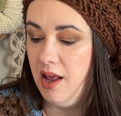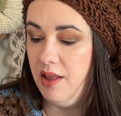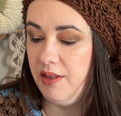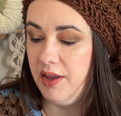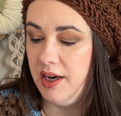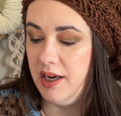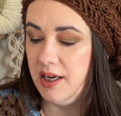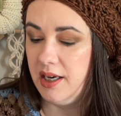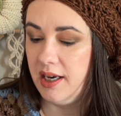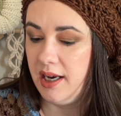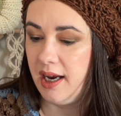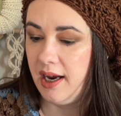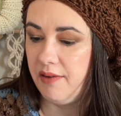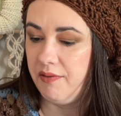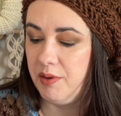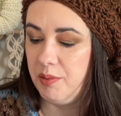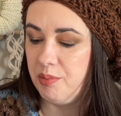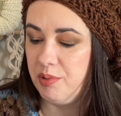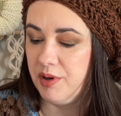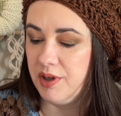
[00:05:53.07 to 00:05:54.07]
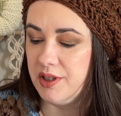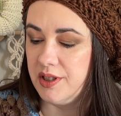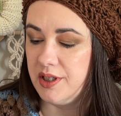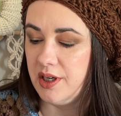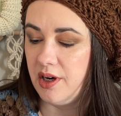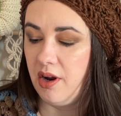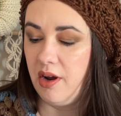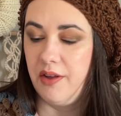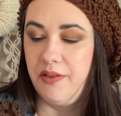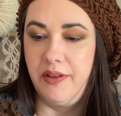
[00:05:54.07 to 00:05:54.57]
they didn't have it printed
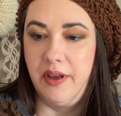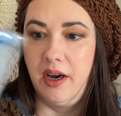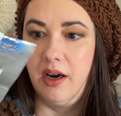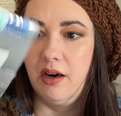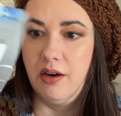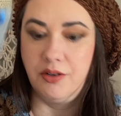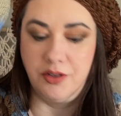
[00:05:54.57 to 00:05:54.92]
on there.